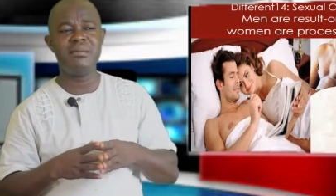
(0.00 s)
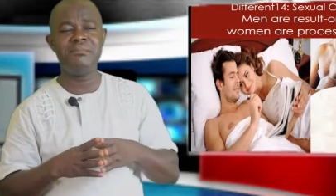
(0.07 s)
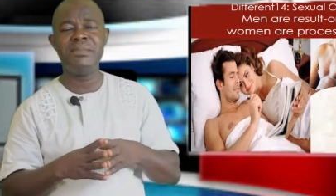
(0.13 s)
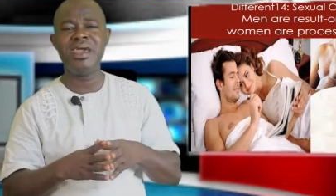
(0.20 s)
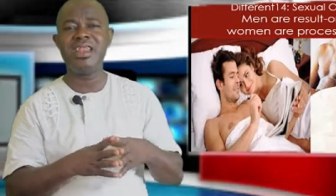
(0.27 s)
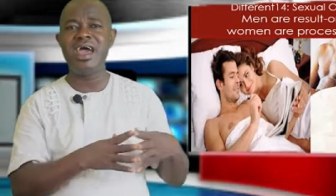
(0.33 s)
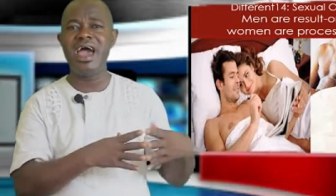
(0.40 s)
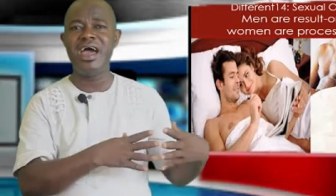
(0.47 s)

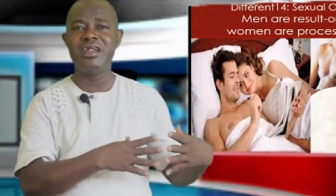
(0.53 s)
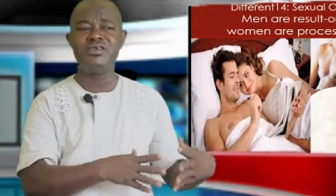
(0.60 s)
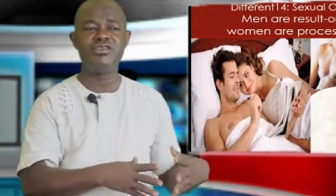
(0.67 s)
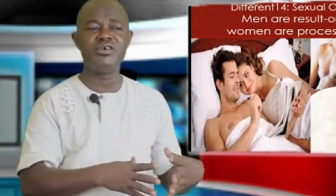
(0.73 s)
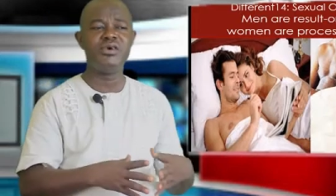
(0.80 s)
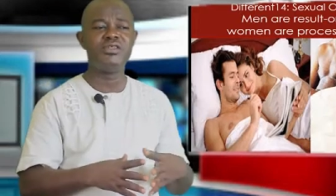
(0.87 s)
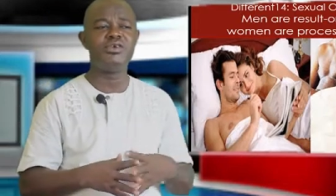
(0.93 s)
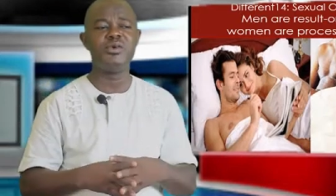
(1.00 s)
men are
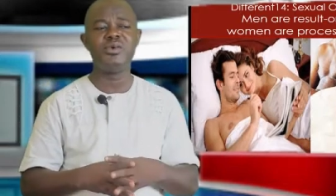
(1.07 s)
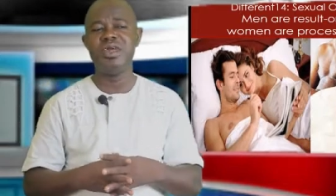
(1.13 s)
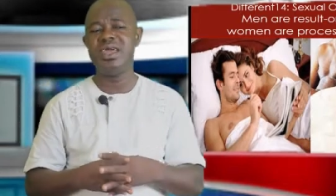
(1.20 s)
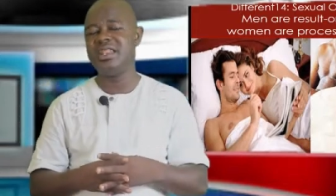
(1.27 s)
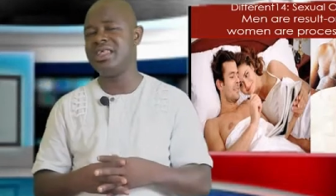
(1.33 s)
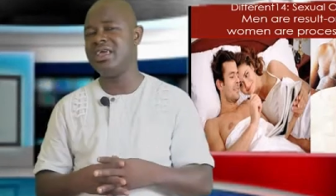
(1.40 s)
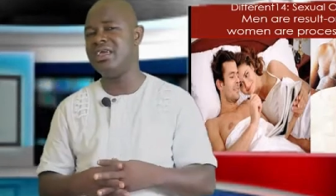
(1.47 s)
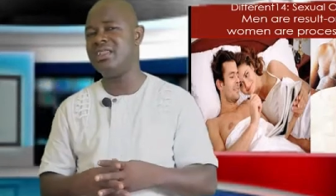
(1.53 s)

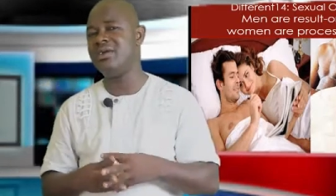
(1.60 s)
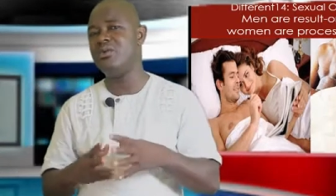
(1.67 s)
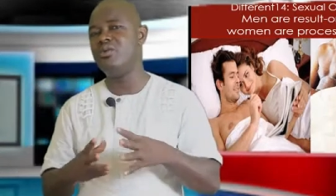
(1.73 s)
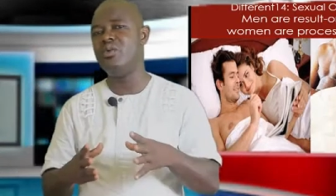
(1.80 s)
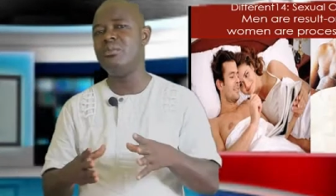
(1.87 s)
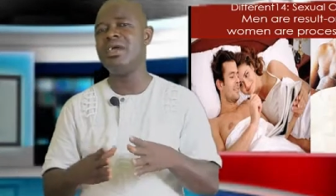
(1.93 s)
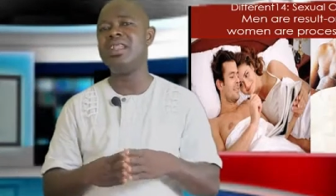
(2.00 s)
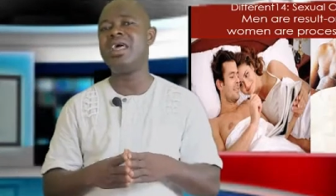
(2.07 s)
results-oriented,
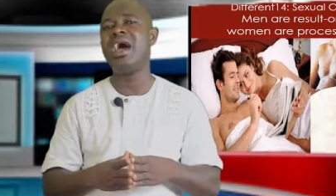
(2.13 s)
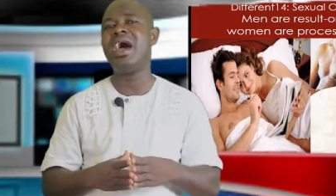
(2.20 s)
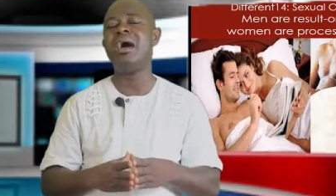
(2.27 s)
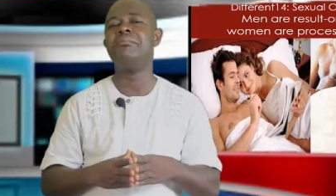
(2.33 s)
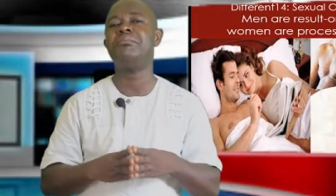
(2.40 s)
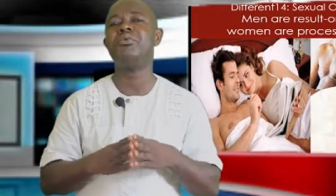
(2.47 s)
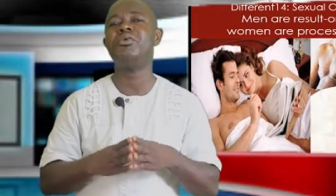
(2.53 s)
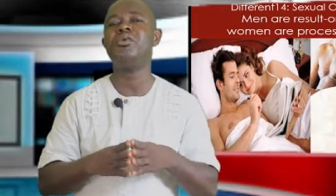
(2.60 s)
women are
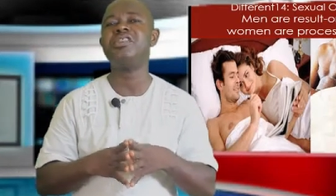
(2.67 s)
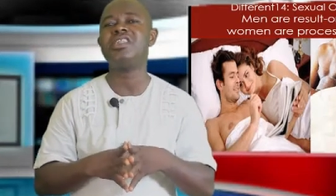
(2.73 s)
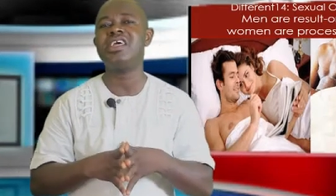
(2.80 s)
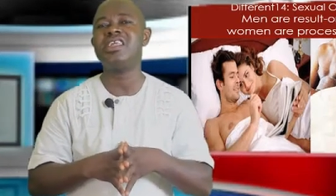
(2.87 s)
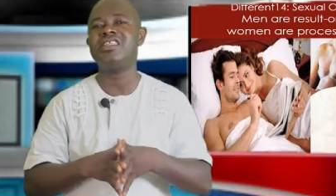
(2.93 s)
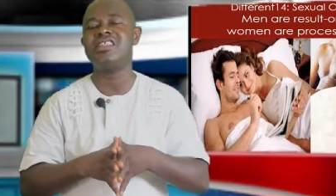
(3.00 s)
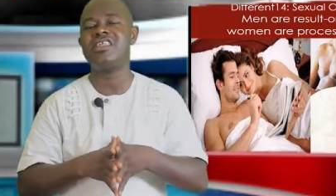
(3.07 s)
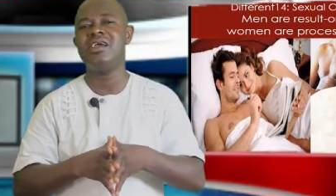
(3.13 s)

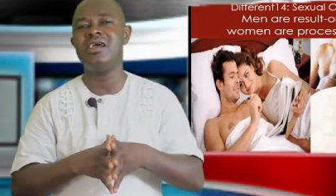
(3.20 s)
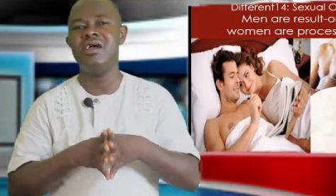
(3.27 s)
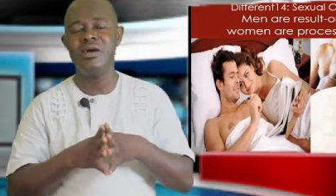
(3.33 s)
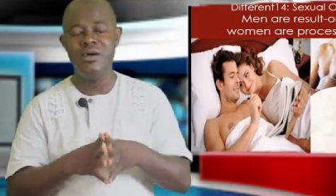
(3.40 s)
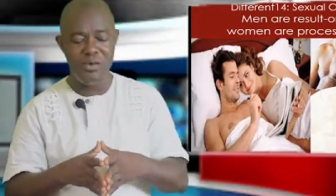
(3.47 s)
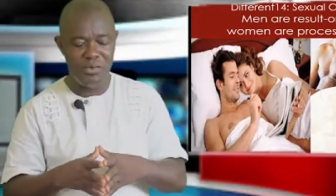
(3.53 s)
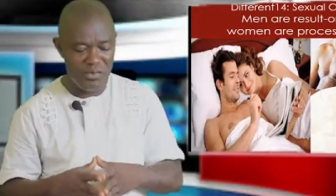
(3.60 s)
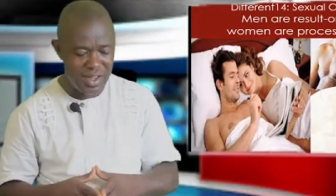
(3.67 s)

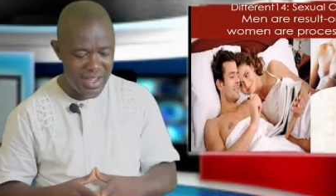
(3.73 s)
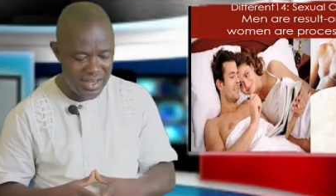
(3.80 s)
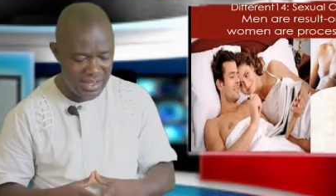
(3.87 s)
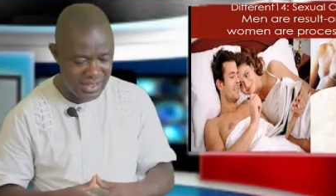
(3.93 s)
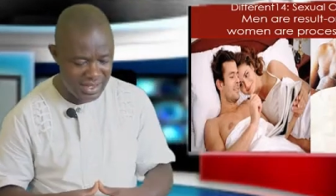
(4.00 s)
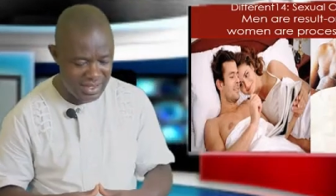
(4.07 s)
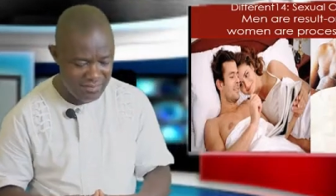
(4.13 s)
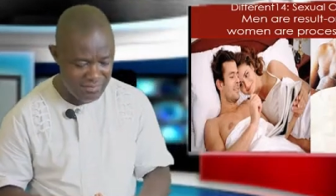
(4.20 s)

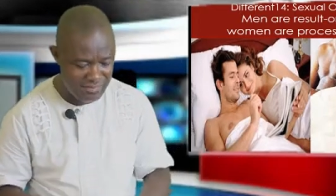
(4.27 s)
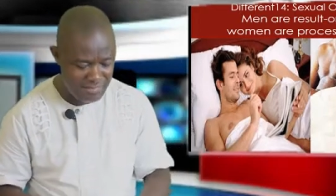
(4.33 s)
process-oriented.